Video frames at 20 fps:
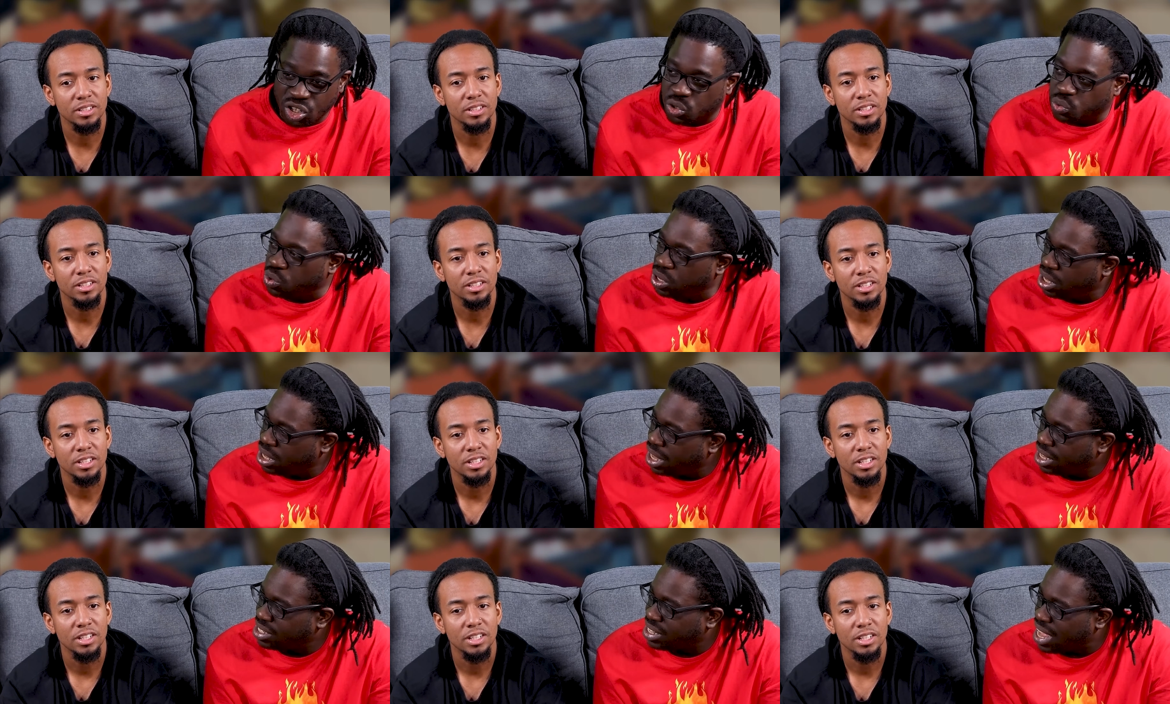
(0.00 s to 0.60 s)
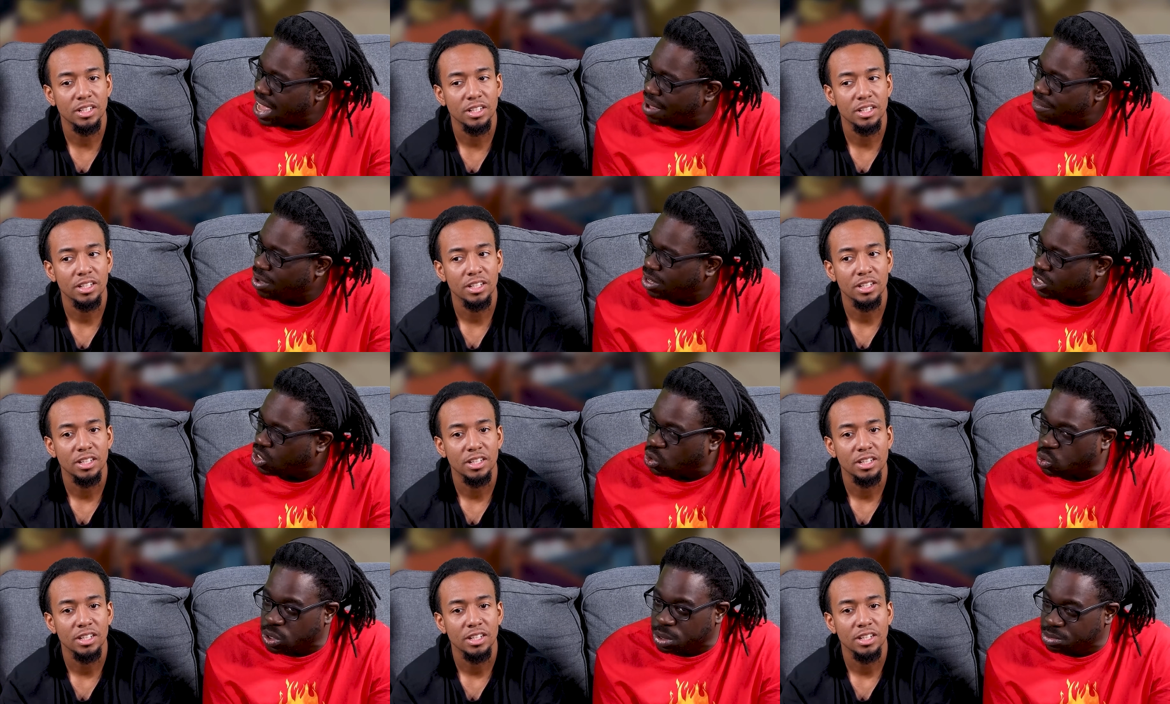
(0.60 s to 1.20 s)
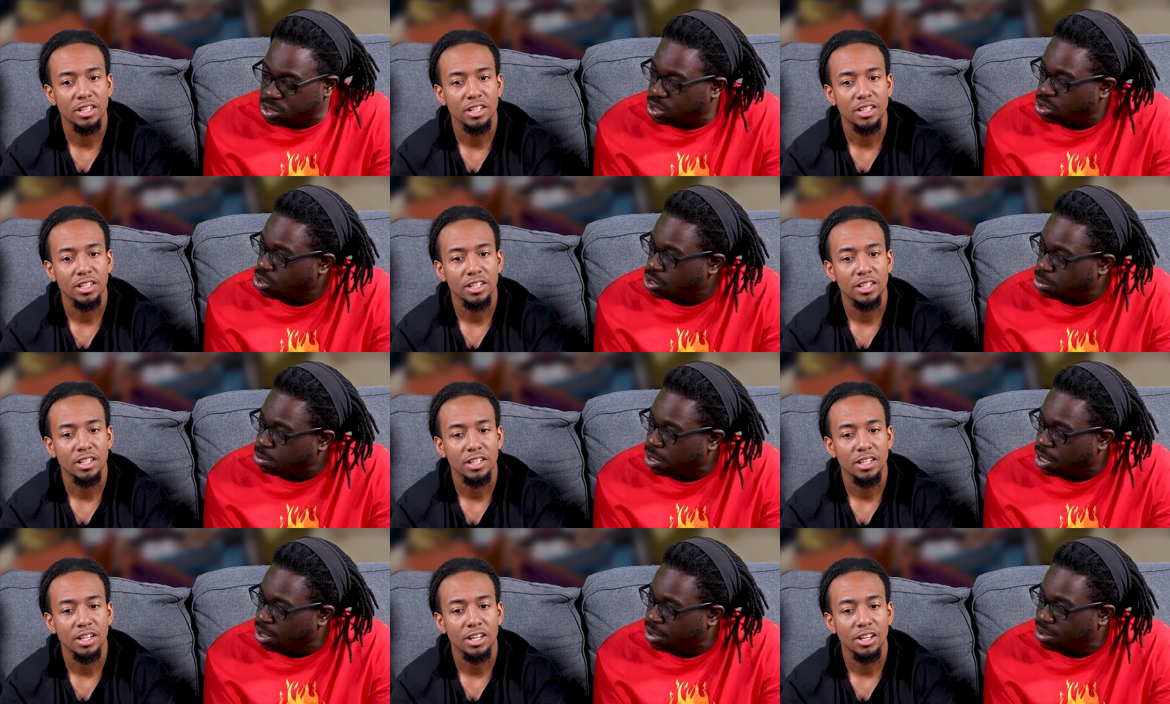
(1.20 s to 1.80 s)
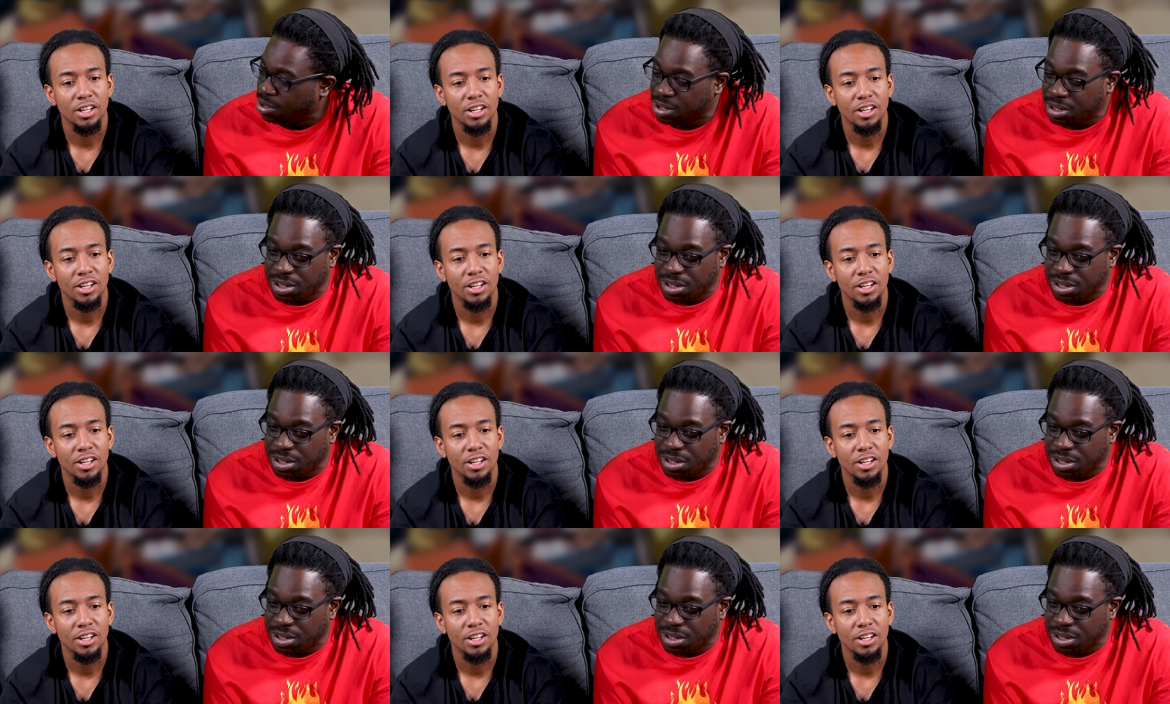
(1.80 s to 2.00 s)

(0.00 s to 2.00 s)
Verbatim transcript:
Speaker 1: just realized they have on swimsuits, bro.